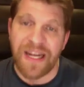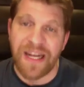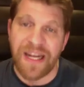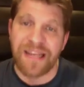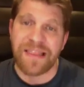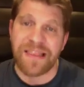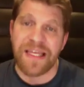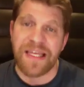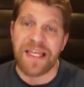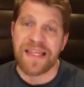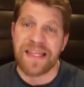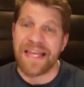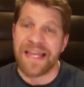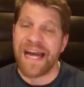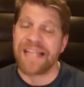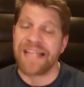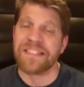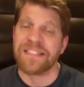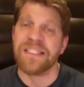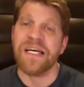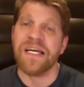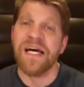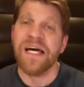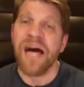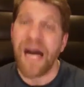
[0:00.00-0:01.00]
I think
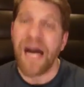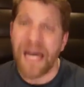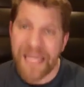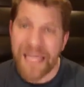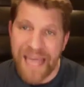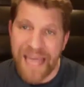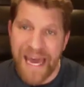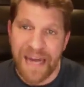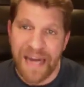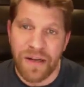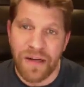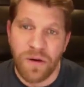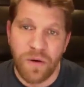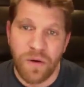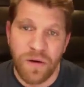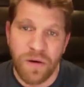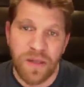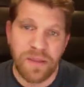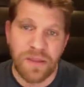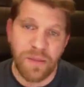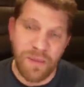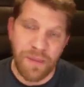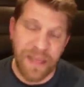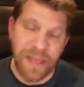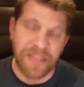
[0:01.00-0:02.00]
that's a category
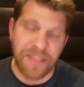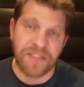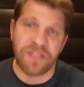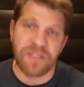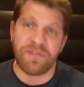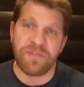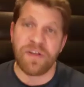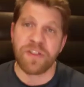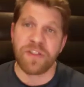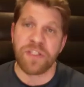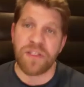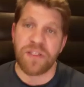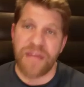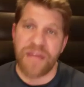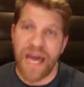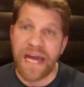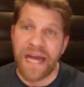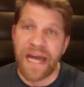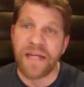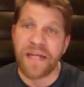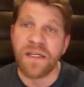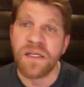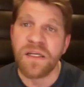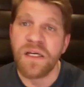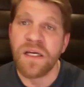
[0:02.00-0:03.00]
in the men's division
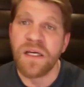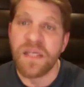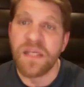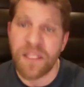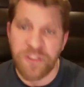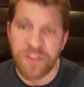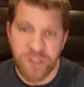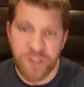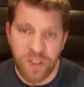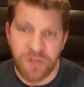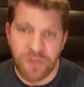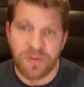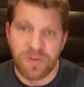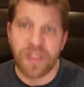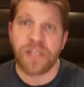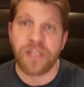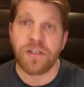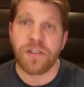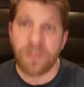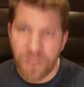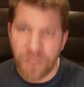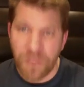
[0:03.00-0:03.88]
that can certainly,